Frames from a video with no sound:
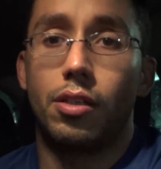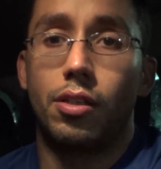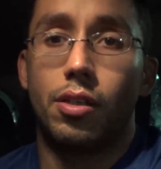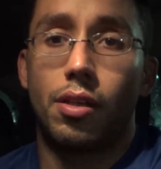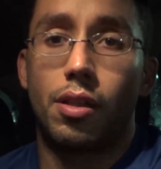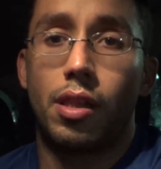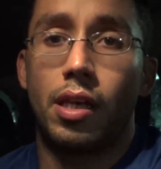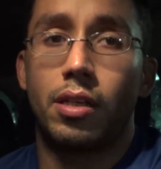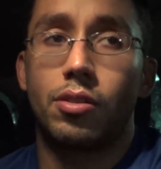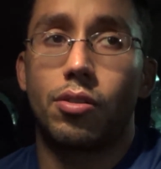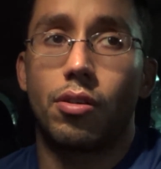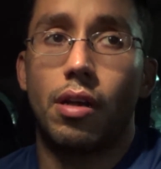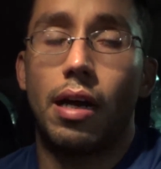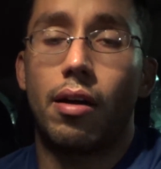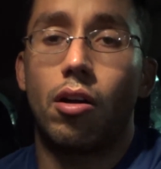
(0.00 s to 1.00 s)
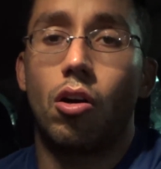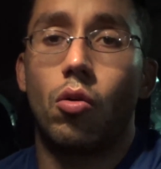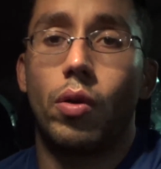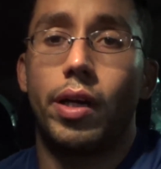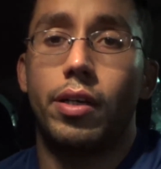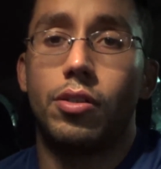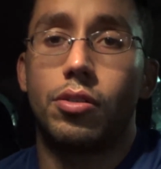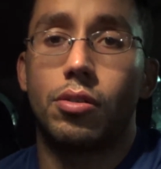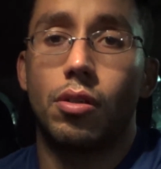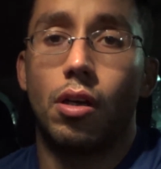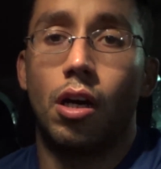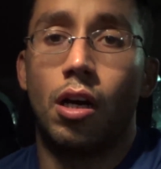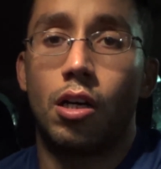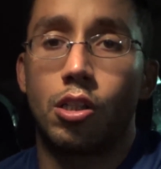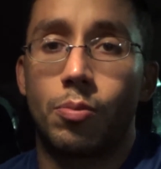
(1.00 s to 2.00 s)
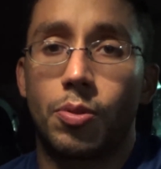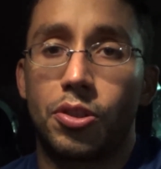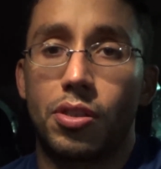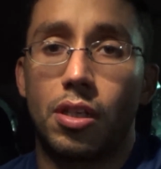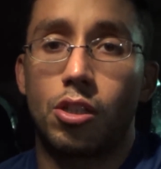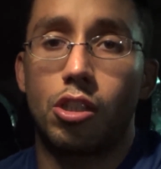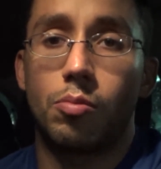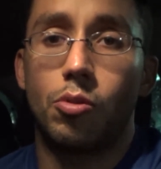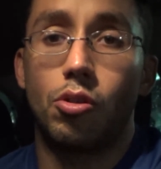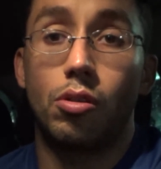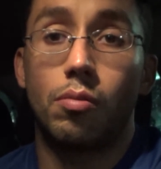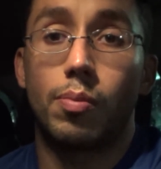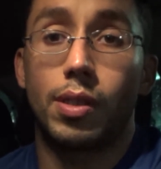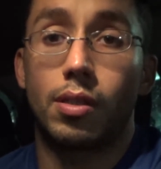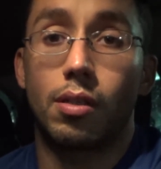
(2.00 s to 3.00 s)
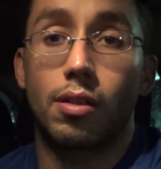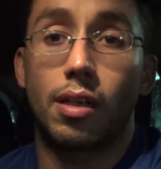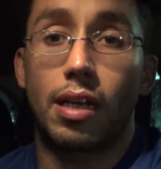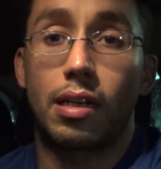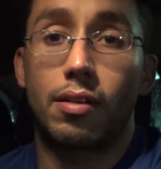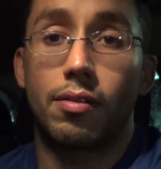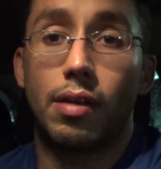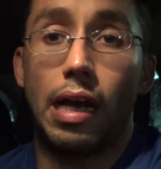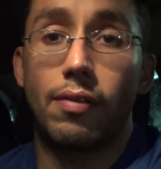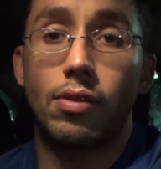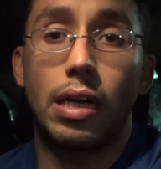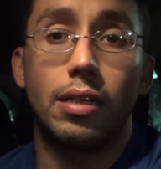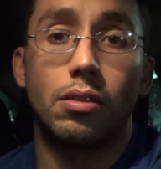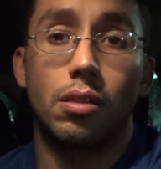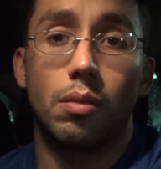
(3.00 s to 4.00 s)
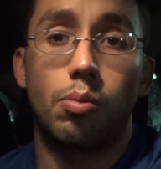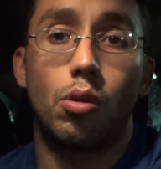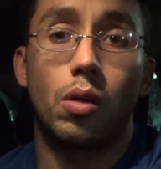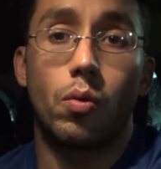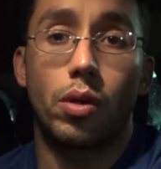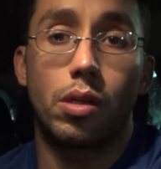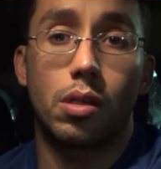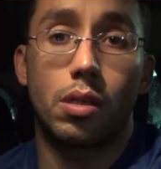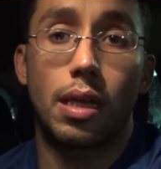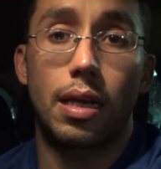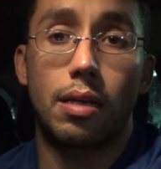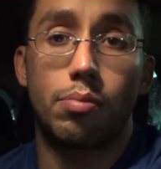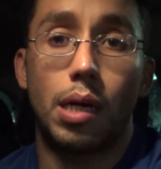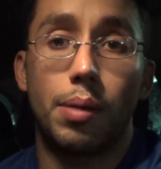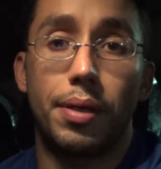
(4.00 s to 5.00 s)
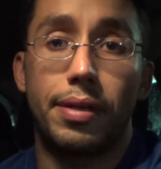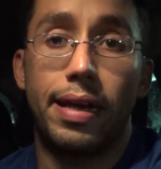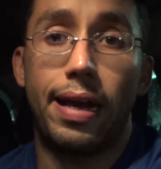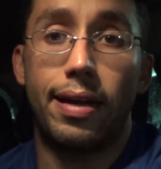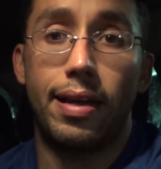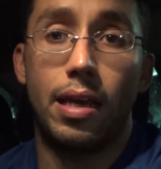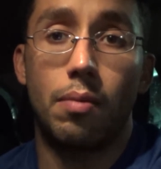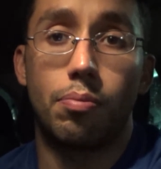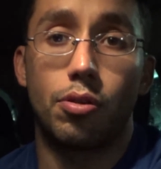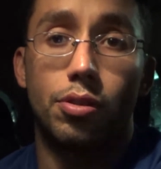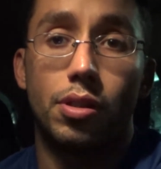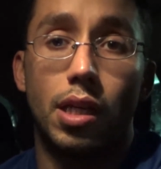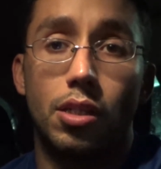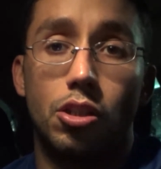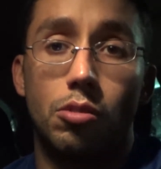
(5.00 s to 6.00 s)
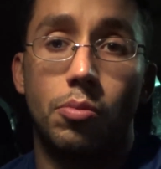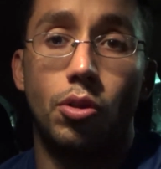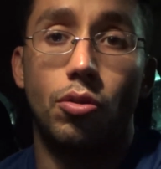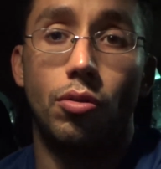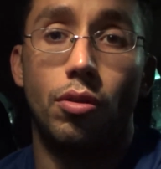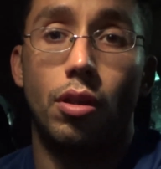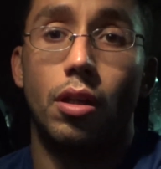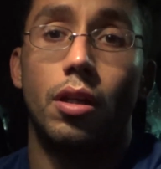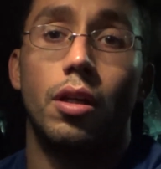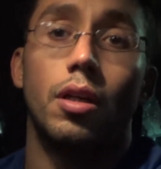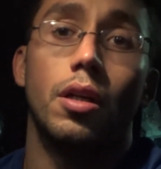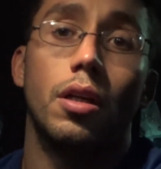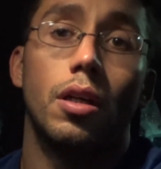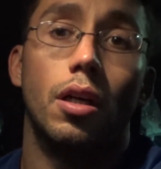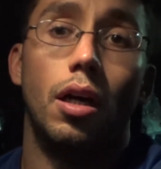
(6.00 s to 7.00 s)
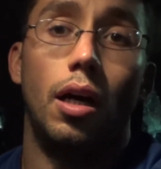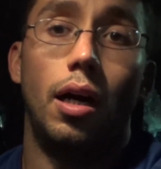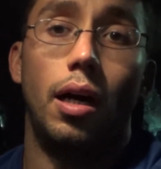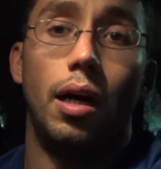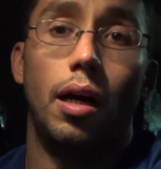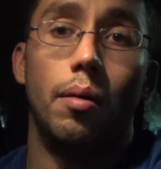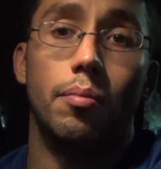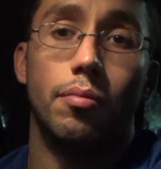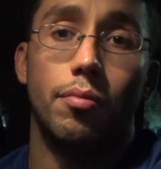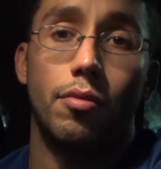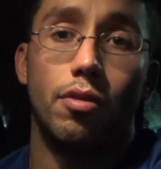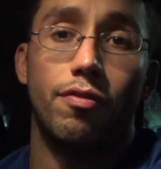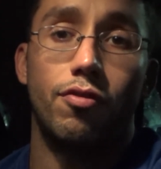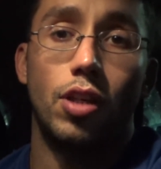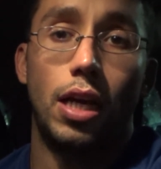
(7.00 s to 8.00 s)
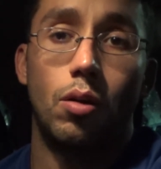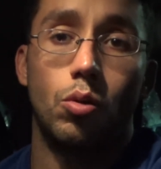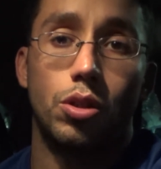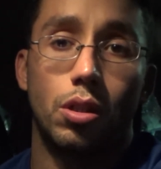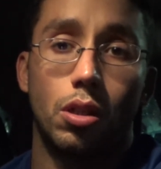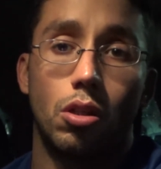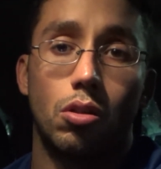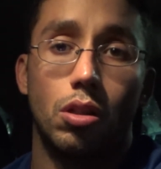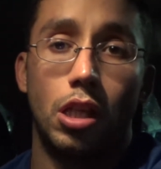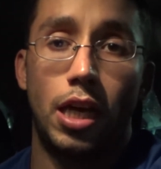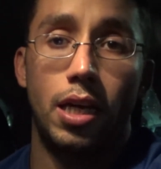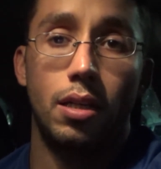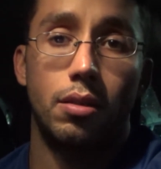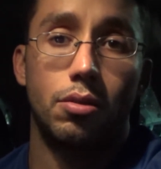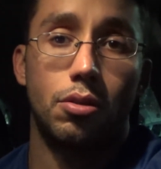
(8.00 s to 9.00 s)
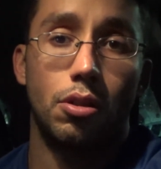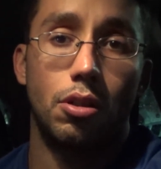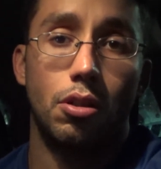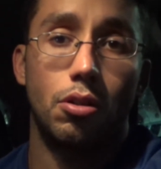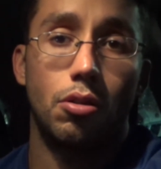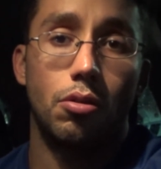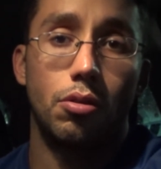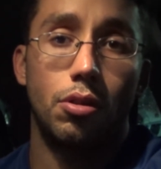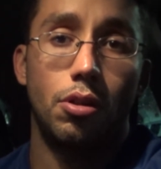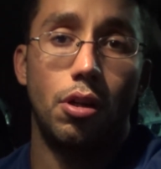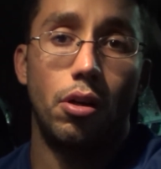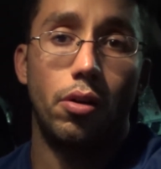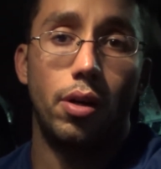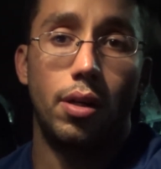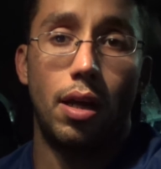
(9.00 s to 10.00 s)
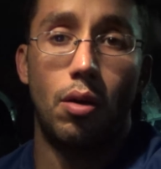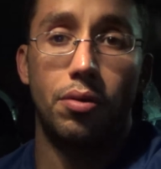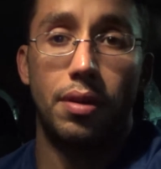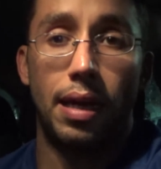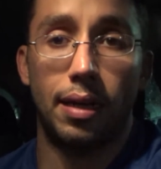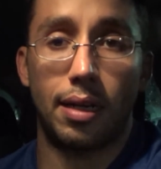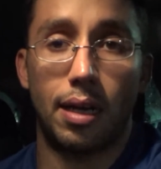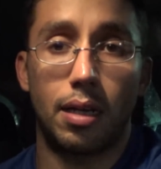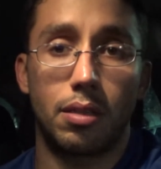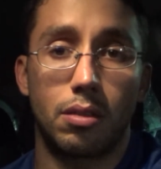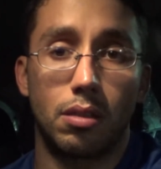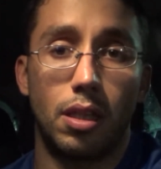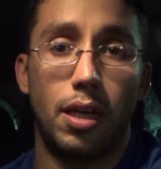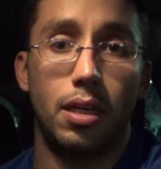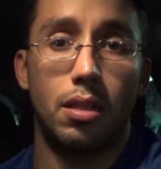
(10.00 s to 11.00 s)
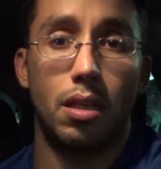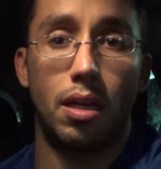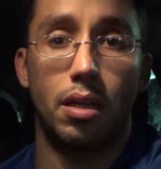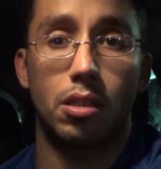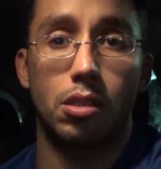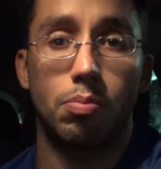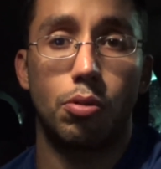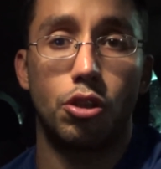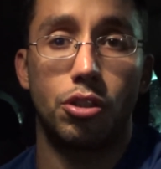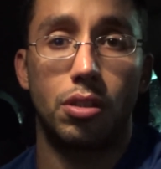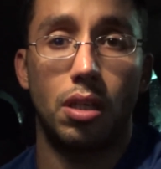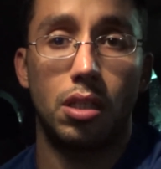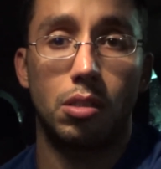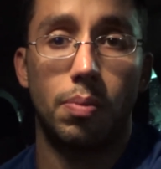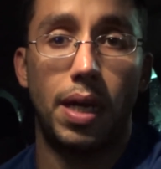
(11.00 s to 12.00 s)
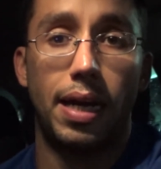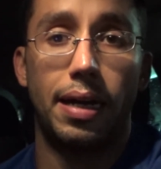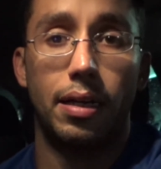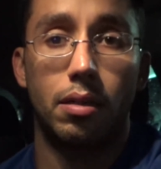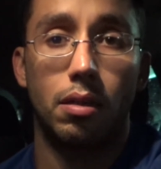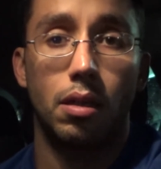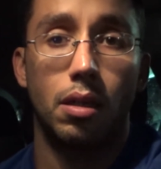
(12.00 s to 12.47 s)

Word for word: things are not always 100% smooth, but they're like, I've gotten to the point where they're like probably 98% smooth. Um, the flight was a little late, so, you know, that, that kind of delayed things, pushed things back